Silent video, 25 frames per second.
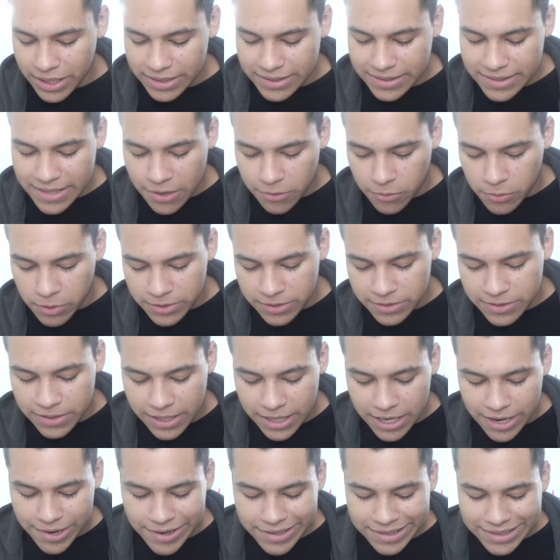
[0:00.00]
It's not going to take
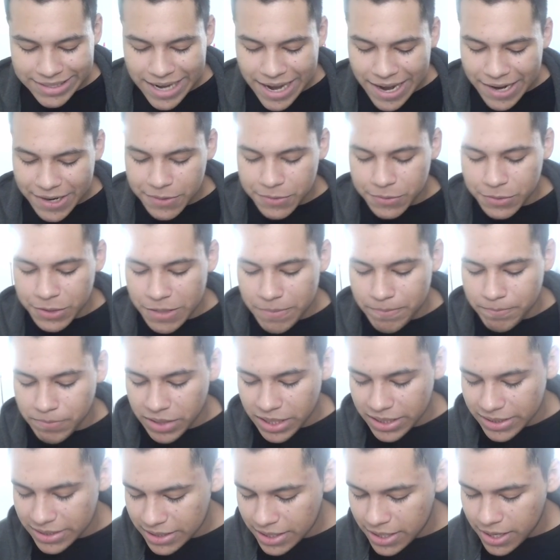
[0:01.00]
it out entirely,
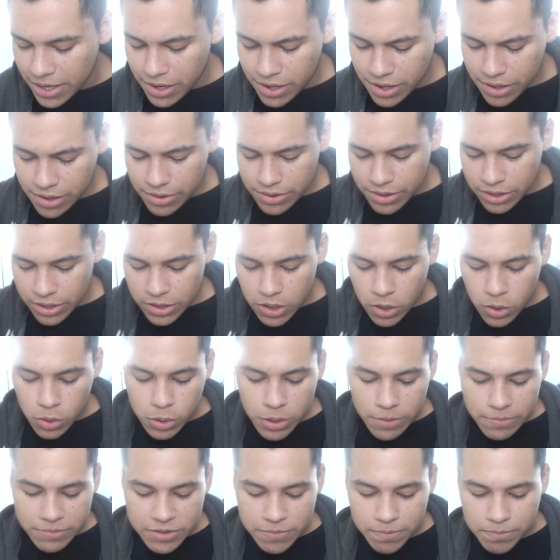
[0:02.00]
but the
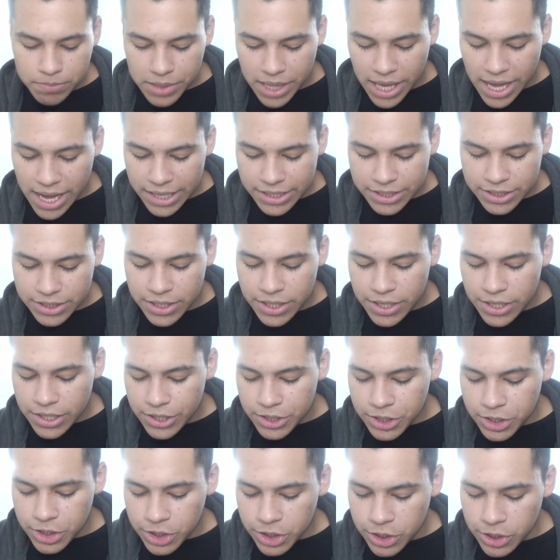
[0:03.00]
Golem Splash
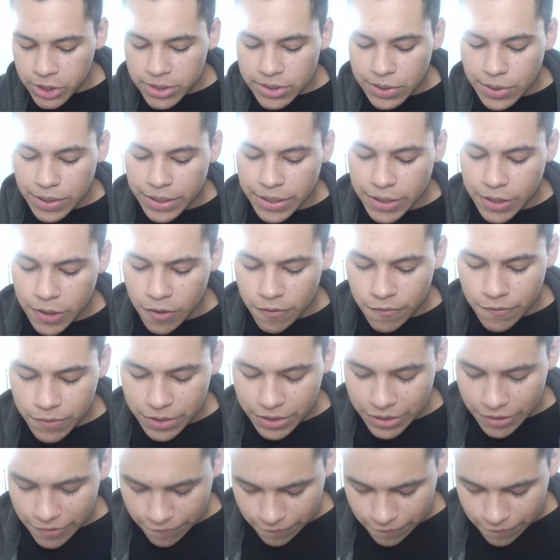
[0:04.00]
should take care of it.